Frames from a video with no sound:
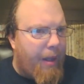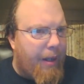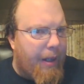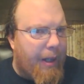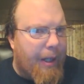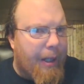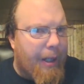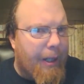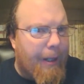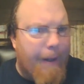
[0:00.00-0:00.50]

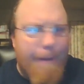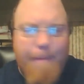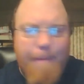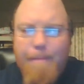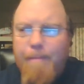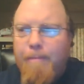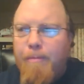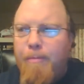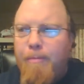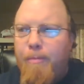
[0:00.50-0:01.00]

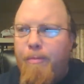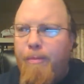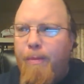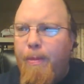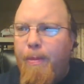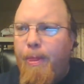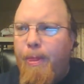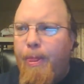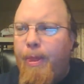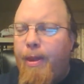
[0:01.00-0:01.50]
Um,
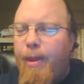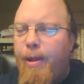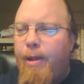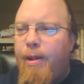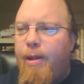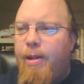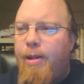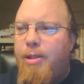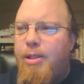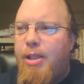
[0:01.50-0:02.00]

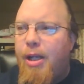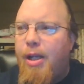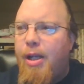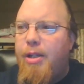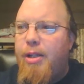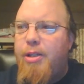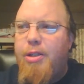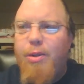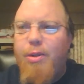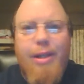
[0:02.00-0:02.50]

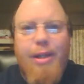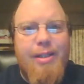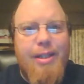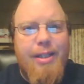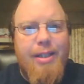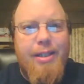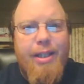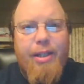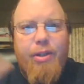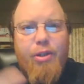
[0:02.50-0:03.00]
so, so that's
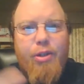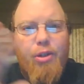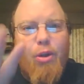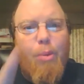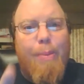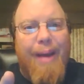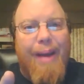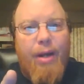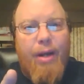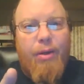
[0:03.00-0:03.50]
not saying there's
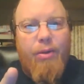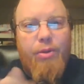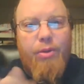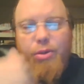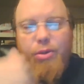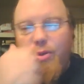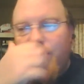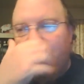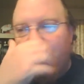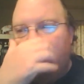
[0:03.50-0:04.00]
no
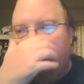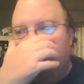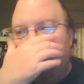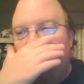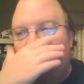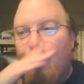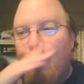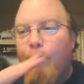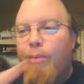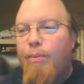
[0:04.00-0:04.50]
battles.
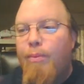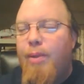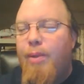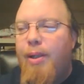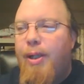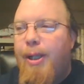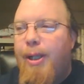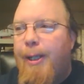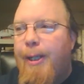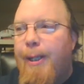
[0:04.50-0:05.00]

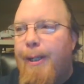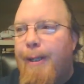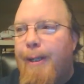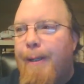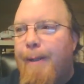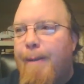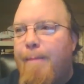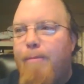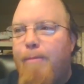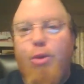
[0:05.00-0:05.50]

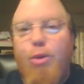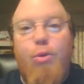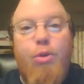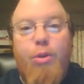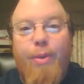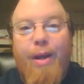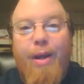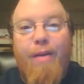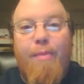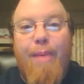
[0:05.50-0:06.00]
Um, you
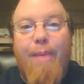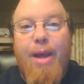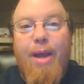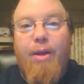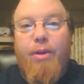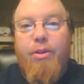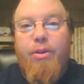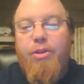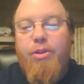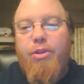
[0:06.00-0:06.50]
do have
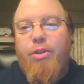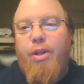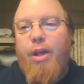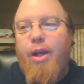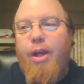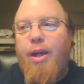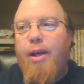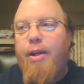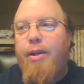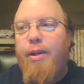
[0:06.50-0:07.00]
battles.
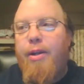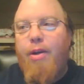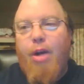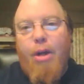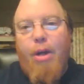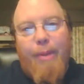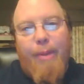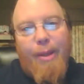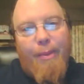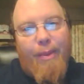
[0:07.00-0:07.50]
Uh, there
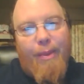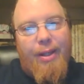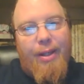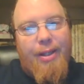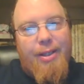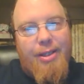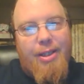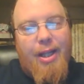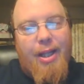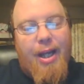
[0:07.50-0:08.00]
are people
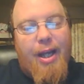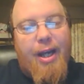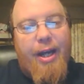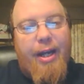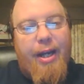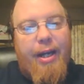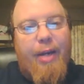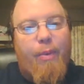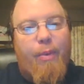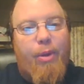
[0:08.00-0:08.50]
on the
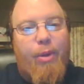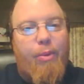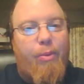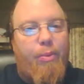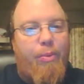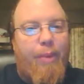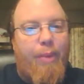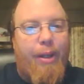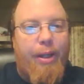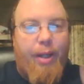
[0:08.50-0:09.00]
side, and when
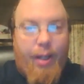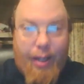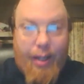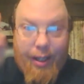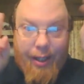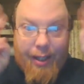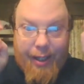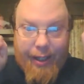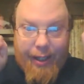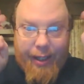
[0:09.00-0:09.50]
you make
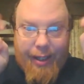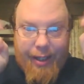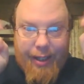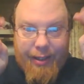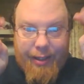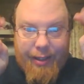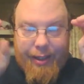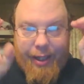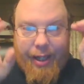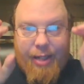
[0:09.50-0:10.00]
eye
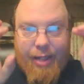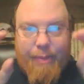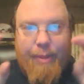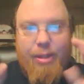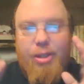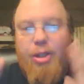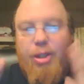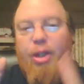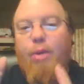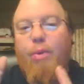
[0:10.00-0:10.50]
contact,
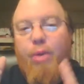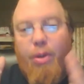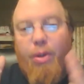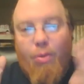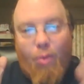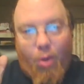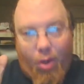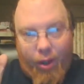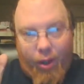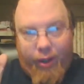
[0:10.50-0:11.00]
basically when
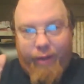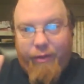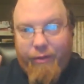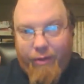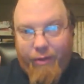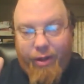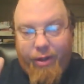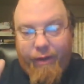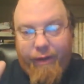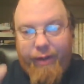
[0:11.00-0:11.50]
you walk in
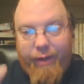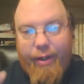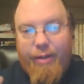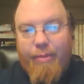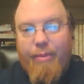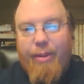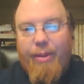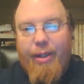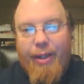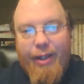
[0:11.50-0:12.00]
front of
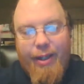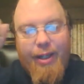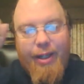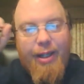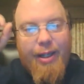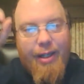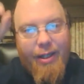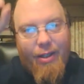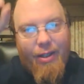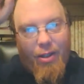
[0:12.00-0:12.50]
them, and a
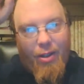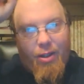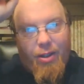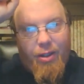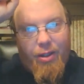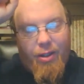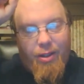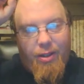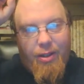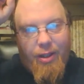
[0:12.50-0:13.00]

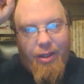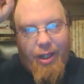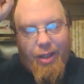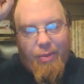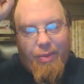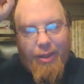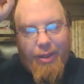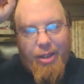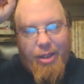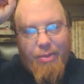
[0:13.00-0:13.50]
little
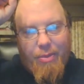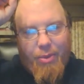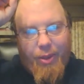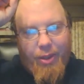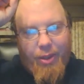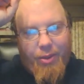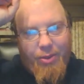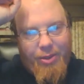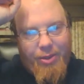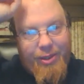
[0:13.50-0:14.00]
explanation
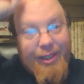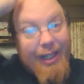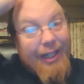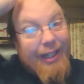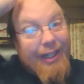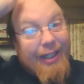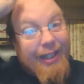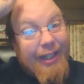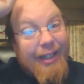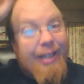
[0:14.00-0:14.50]
point goes
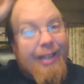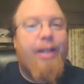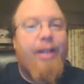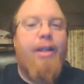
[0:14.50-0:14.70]
dink,